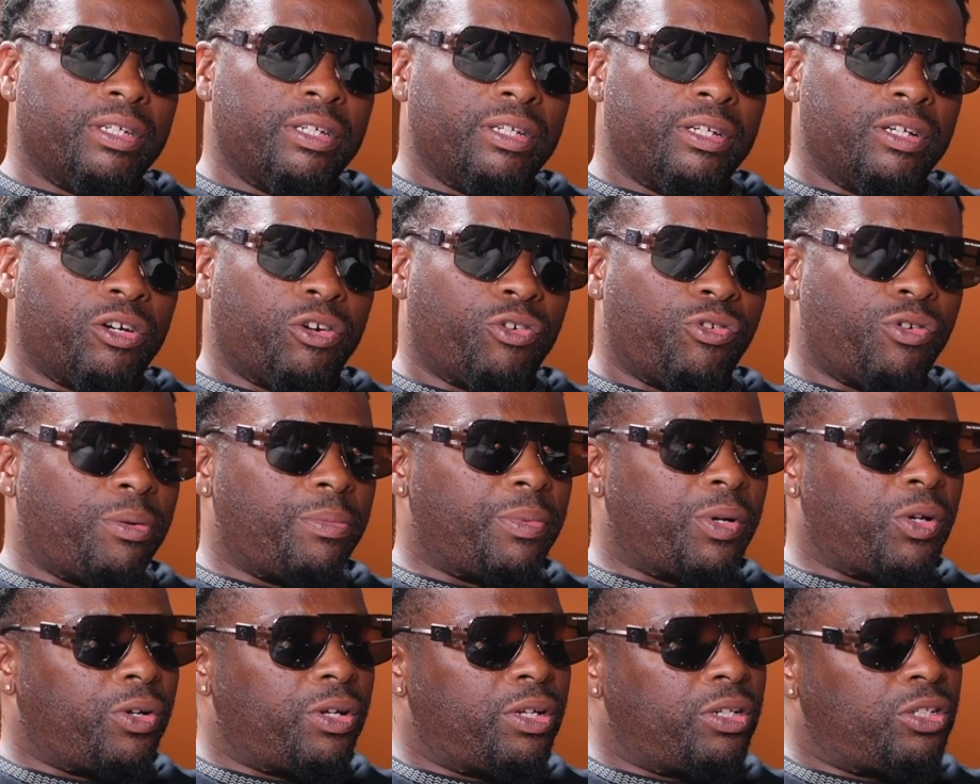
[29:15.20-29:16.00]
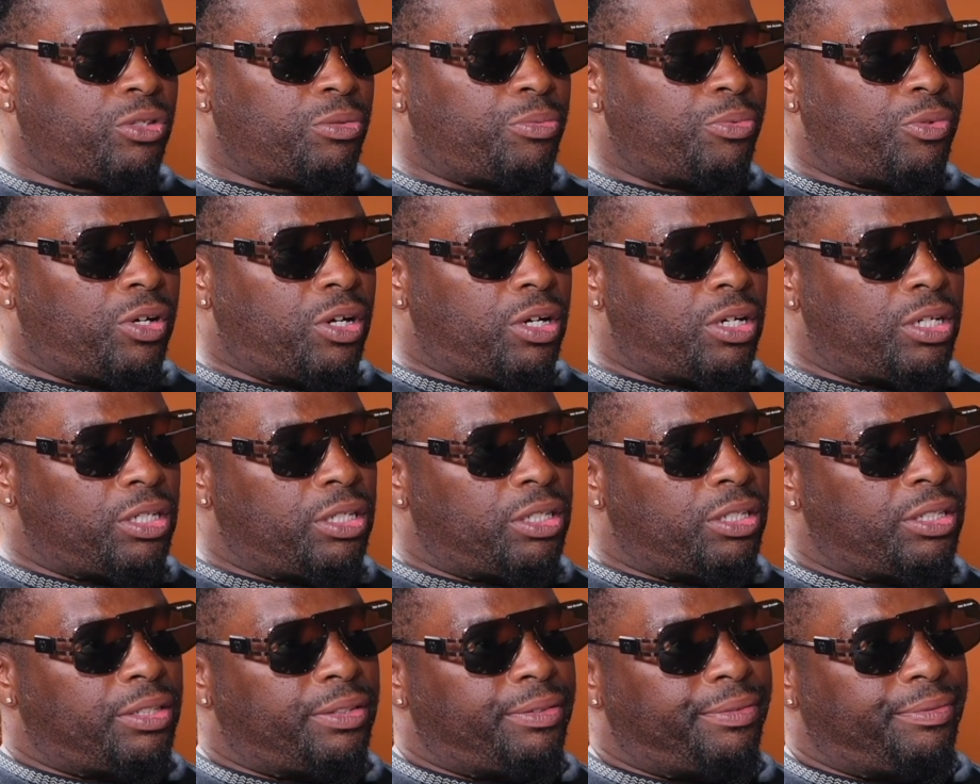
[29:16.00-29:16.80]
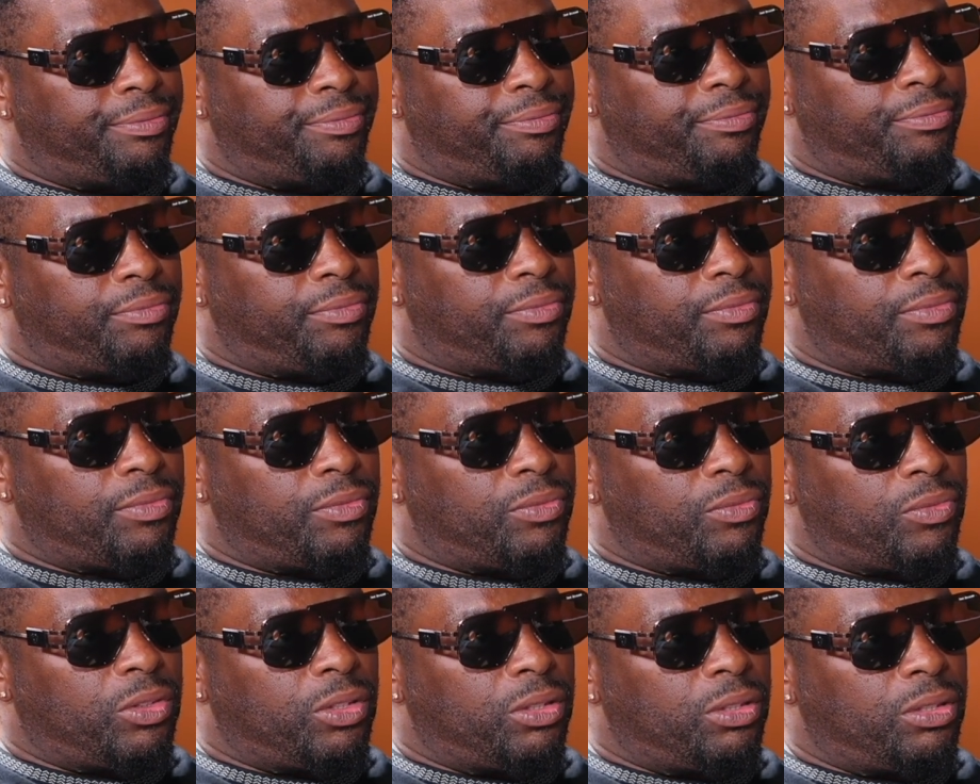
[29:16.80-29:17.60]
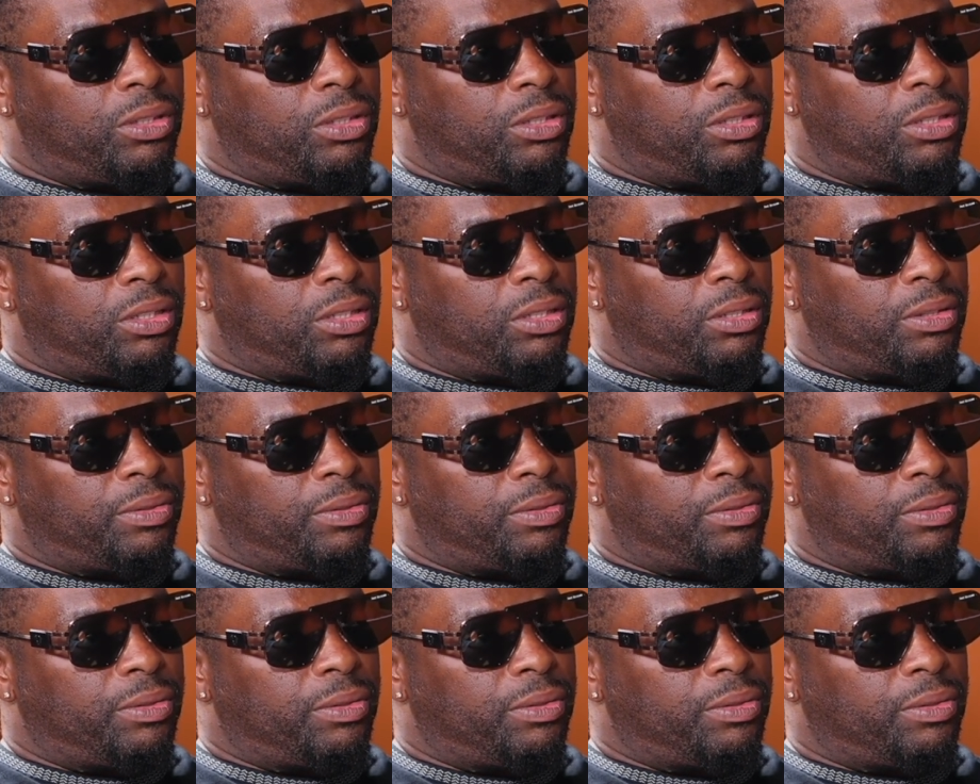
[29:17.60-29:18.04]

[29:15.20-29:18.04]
a criminal enterprise. And